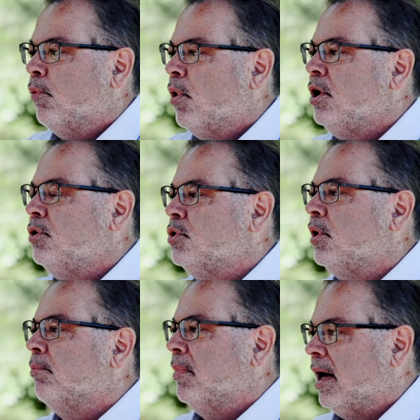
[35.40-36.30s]
what are you
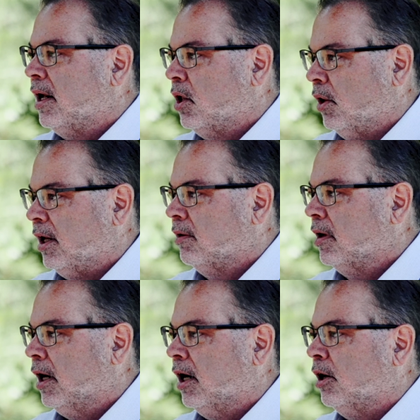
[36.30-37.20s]
doing medically?
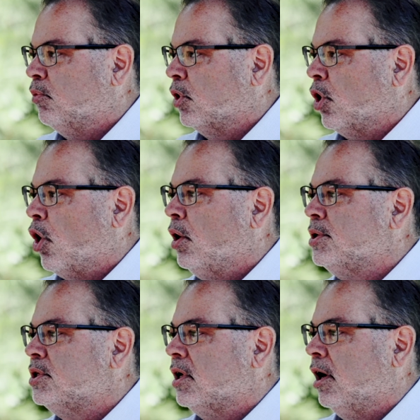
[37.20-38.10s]

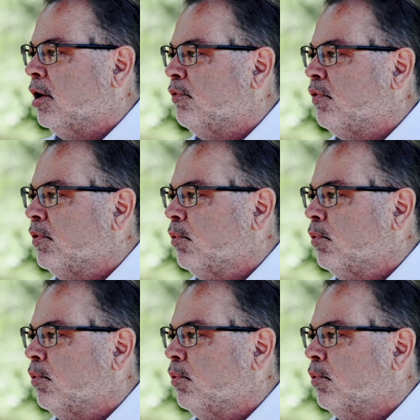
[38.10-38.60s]
Regardless of